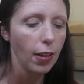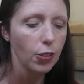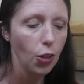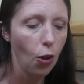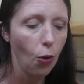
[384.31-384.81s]

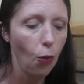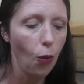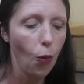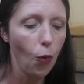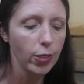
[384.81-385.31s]

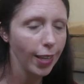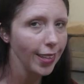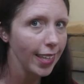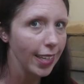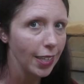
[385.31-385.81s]
So
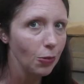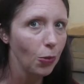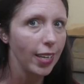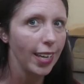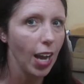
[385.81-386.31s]
suddenly,
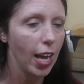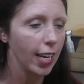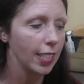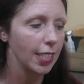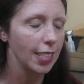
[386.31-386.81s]
when he got
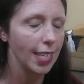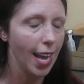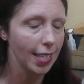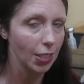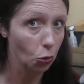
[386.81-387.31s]
it
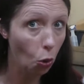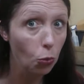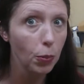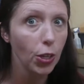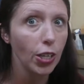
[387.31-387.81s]
as his
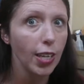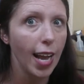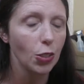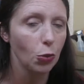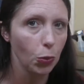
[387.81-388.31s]
own book,
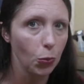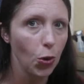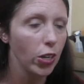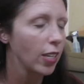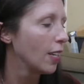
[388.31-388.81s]
as a
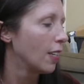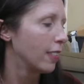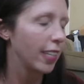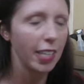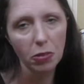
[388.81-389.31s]
reward,
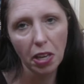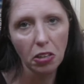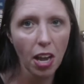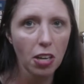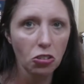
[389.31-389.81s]
suddenly he was
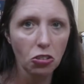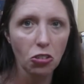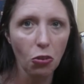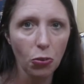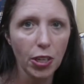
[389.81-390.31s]
like, yeah,
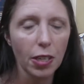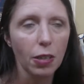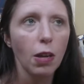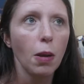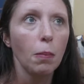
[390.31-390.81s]
sure, I'll read
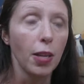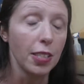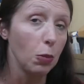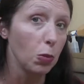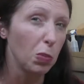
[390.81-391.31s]
it.
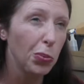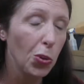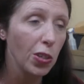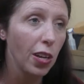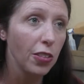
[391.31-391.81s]
Plus he was
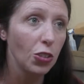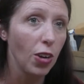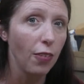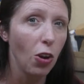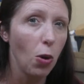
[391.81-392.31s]
bored on the
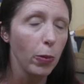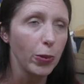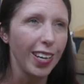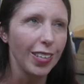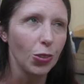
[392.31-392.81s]
drive home. It
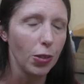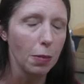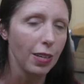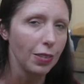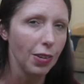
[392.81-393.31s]
was like a
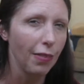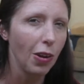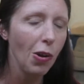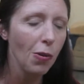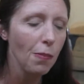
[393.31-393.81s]
20-minute drive
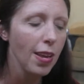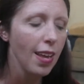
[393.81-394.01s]
home.